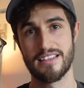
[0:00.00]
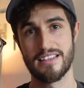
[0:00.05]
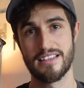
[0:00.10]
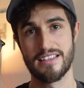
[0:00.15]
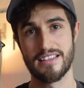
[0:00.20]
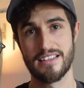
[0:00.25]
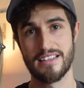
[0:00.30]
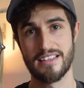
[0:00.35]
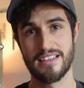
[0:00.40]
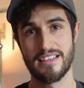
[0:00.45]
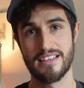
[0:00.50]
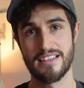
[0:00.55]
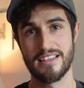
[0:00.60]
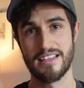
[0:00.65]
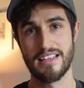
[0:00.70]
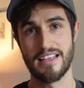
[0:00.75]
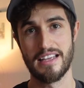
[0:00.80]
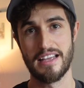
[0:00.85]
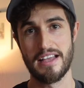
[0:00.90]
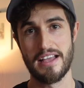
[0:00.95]

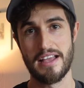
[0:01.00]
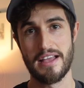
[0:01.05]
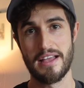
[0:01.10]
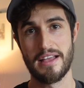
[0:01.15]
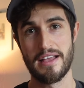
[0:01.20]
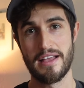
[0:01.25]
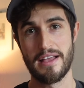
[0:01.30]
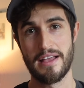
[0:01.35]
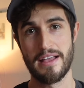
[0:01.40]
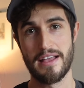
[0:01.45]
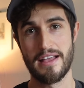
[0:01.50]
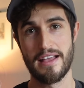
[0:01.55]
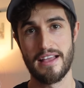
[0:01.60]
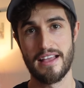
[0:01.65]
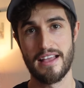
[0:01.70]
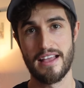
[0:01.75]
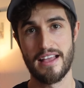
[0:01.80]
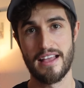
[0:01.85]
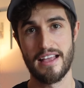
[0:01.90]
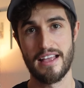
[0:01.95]

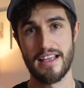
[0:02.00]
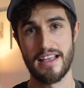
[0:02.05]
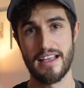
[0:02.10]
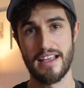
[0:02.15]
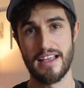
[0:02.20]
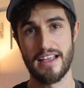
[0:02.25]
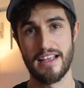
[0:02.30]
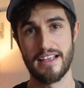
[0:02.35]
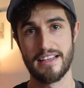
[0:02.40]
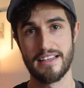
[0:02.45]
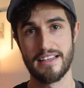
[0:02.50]
The person shown says nothing.